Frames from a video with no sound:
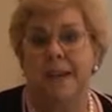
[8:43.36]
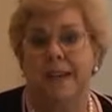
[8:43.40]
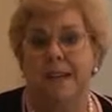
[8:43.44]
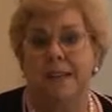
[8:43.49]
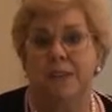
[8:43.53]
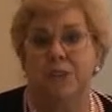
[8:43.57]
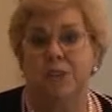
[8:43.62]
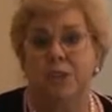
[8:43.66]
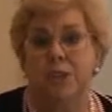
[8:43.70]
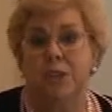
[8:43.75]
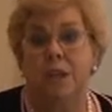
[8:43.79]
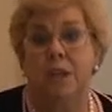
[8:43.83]

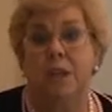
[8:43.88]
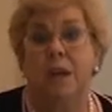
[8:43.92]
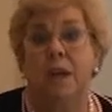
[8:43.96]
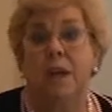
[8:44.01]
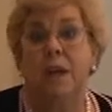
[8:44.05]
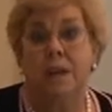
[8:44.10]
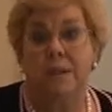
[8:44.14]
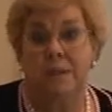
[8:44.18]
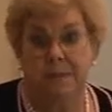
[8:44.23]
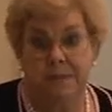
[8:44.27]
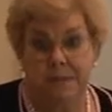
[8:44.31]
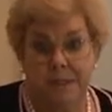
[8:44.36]
that. She
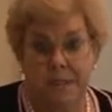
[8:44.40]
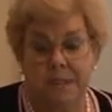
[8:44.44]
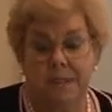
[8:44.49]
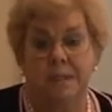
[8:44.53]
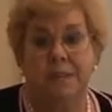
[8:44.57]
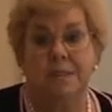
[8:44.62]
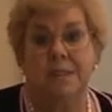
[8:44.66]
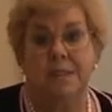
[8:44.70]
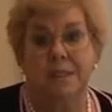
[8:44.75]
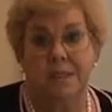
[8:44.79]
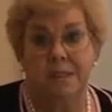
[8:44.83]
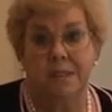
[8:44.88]

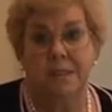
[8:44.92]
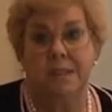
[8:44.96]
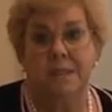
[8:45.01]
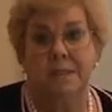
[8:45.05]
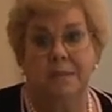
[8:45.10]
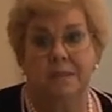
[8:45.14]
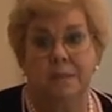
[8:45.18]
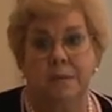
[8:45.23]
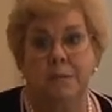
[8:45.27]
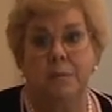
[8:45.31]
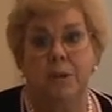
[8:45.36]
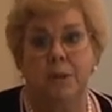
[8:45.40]
loves this
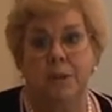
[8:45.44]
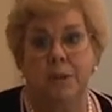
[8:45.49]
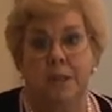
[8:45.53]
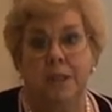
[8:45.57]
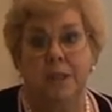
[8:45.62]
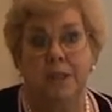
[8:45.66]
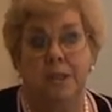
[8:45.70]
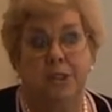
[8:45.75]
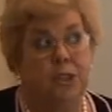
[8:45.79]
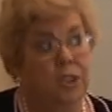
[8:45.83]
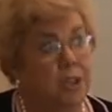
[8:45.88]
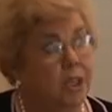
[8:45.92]

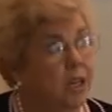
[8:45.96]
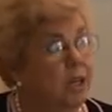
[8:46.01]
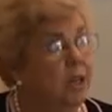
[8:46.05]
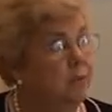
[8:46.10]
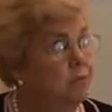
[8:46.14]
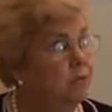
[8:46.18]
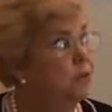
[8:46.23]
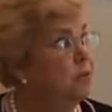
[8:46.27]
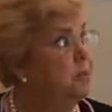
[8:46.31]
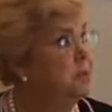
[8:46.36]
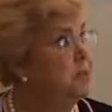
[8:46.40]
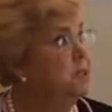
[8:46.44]
community and she
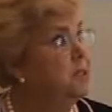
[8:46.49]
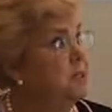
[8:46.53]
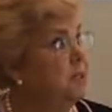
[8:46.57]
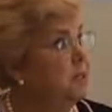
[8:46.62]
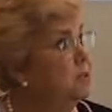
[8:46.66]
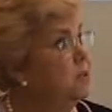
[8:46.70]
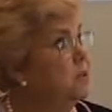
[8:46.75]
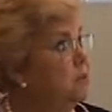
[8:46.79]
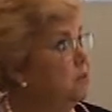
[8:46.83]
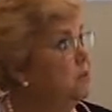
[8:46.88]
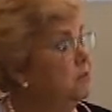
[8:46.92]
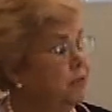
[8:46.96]
came from
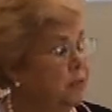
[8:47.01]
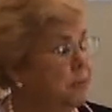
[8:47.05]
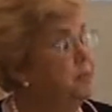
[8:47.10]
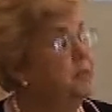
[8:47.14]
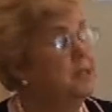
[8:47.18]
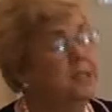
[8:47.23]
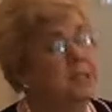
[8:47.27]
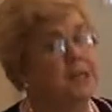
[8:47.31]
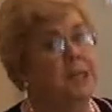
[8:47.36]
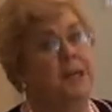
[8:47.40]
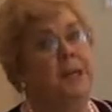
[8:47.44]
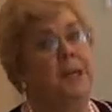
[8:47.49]

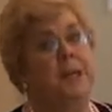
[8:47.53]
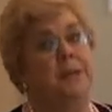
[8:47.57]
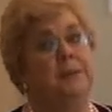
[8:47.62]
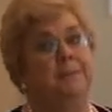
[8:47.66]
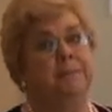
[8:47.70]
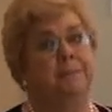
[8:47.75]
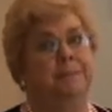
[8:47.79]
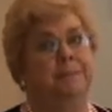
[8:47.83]
the city.